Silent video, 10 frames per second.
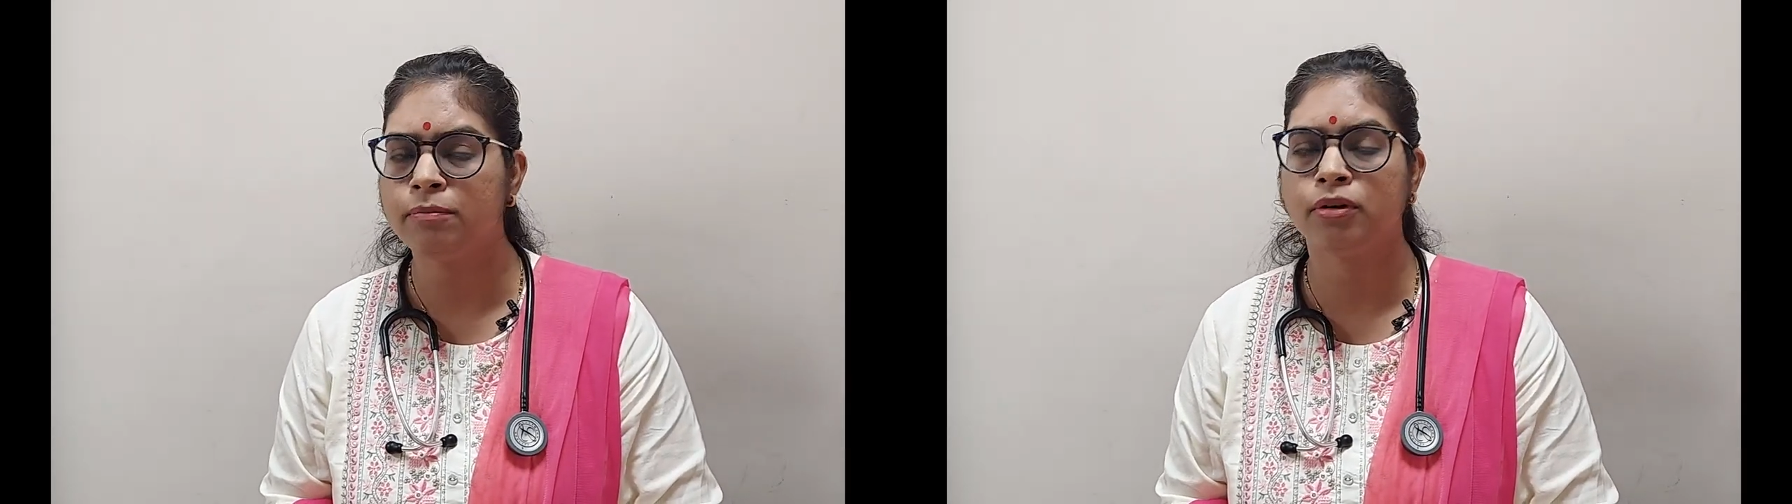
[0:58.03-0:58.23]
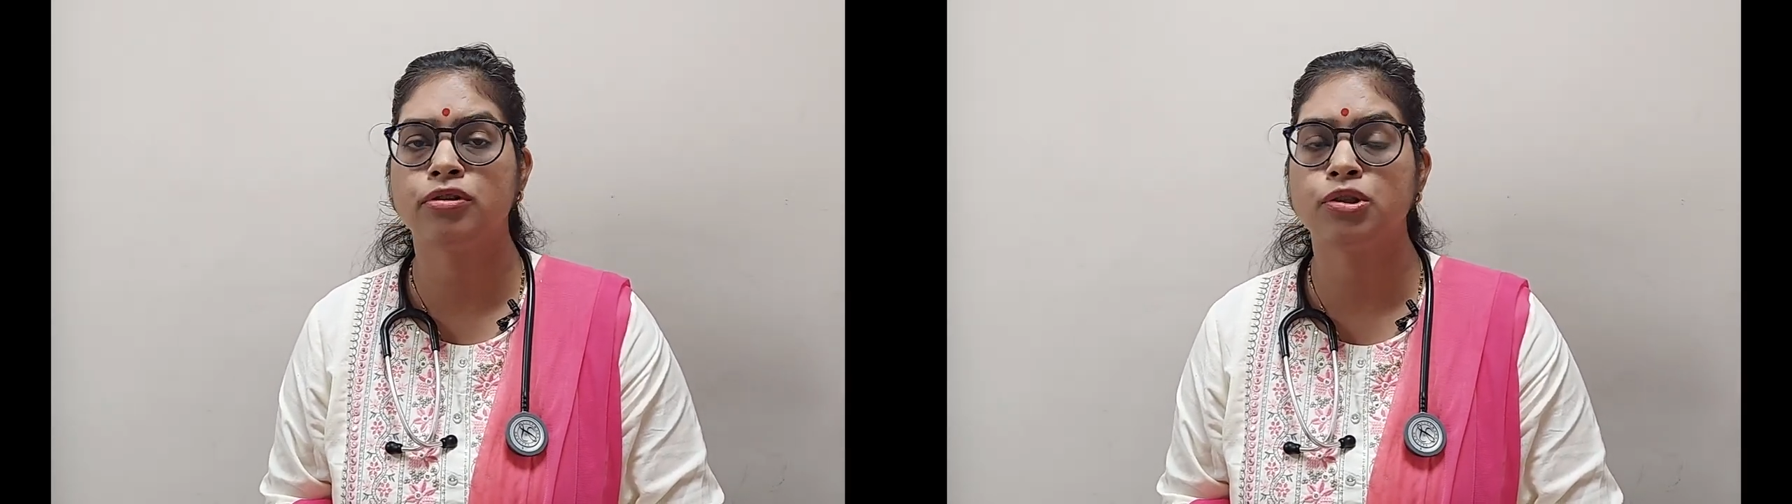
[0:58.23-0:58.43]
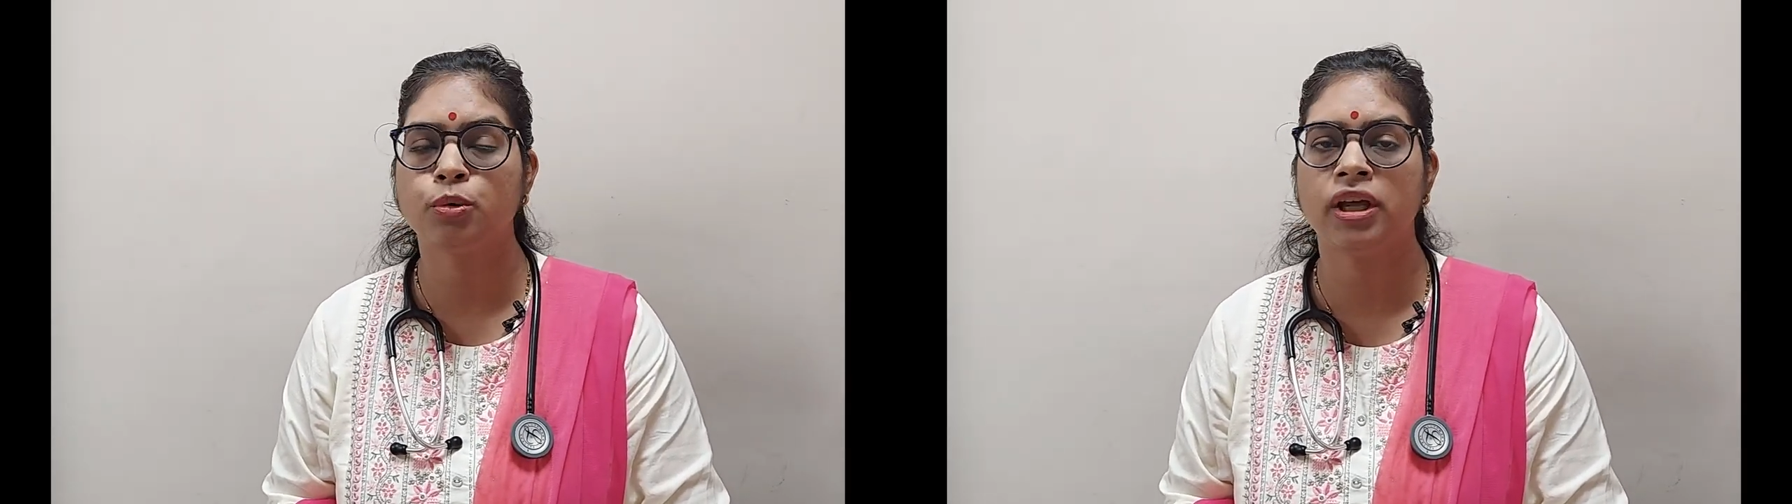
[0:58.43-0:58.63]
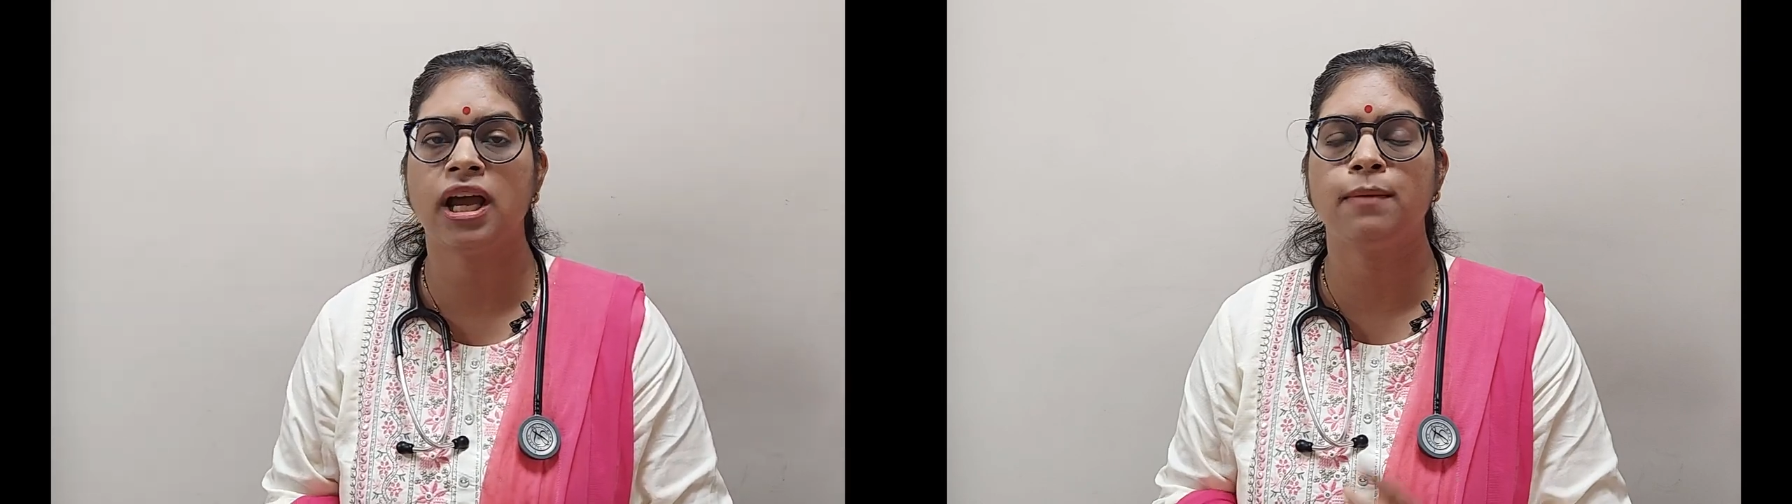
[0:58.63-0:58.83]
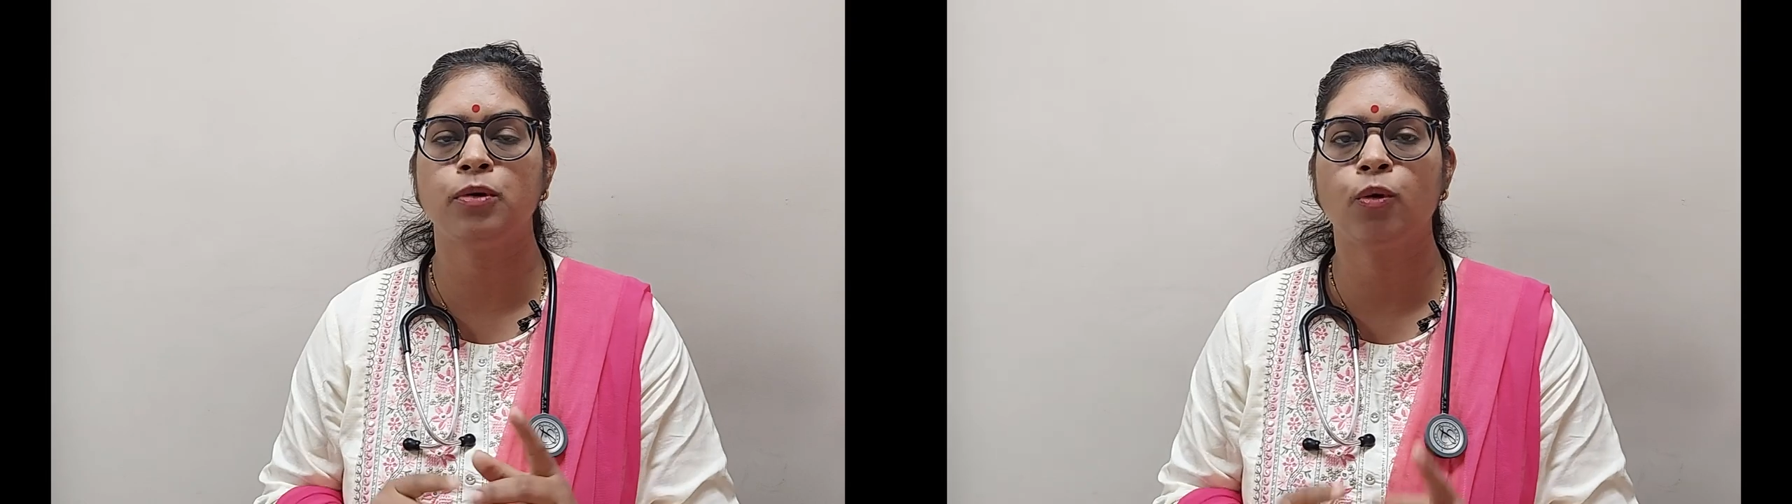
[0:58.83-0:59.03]
because today
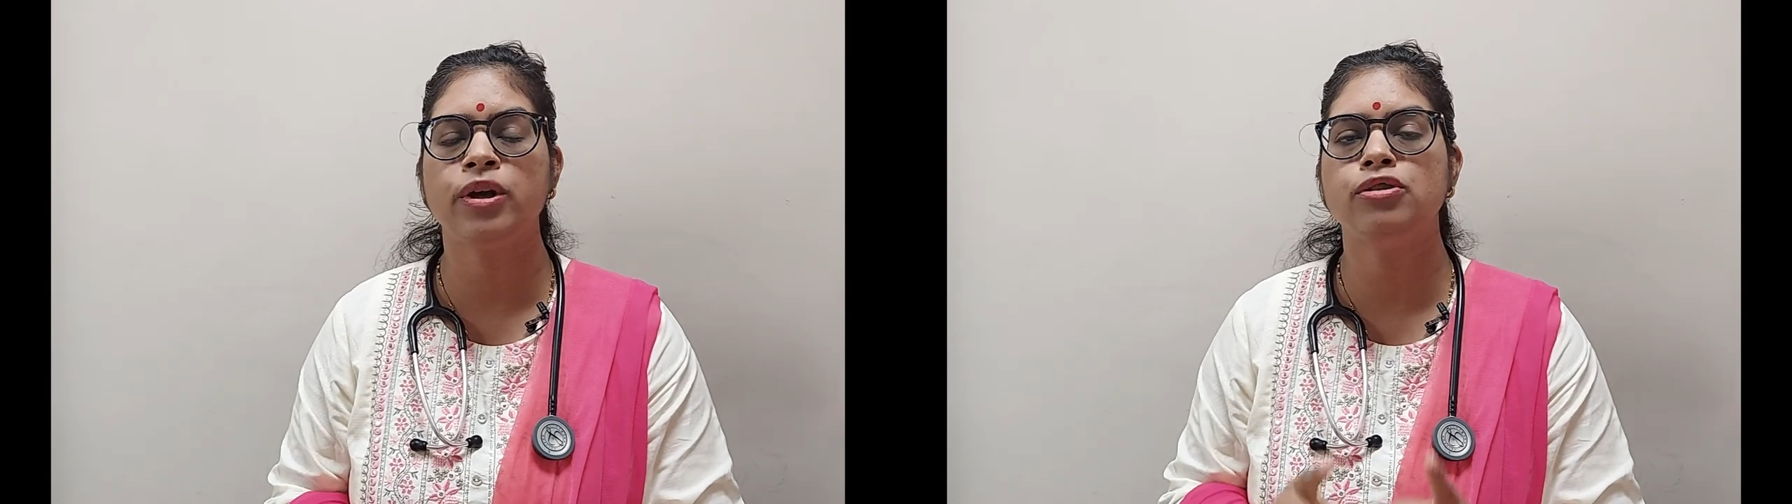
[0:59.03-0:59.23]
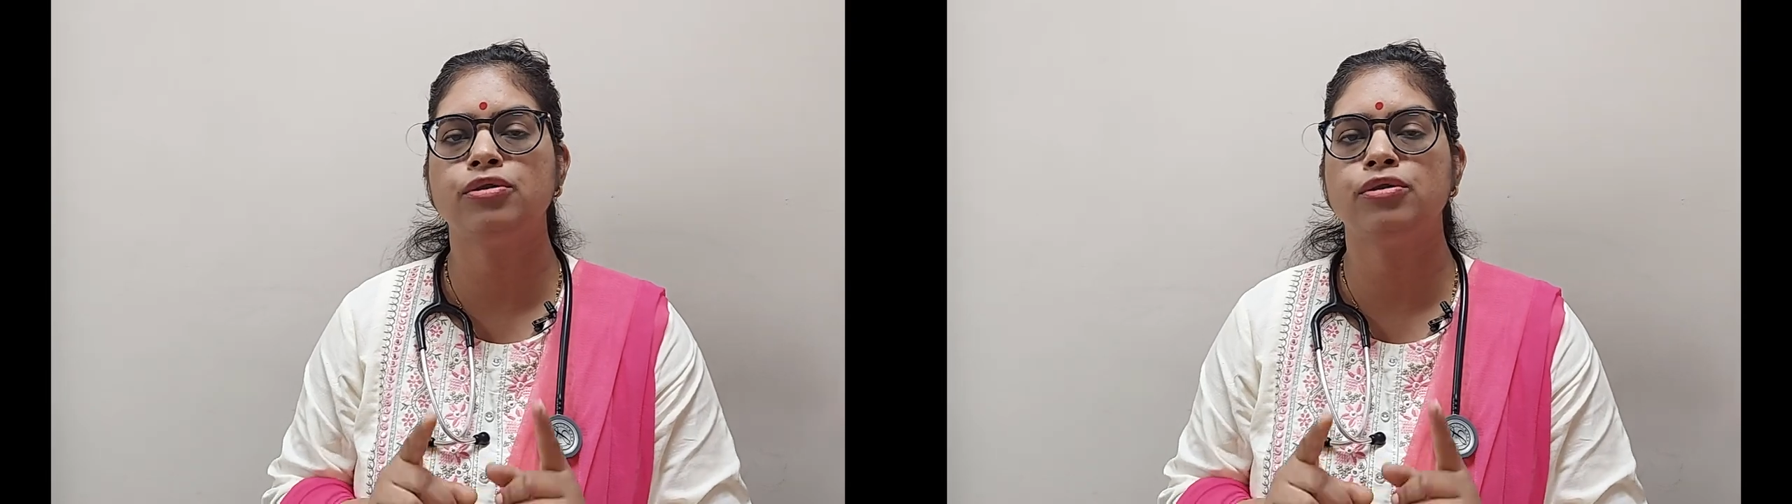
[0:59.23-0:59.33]
I am going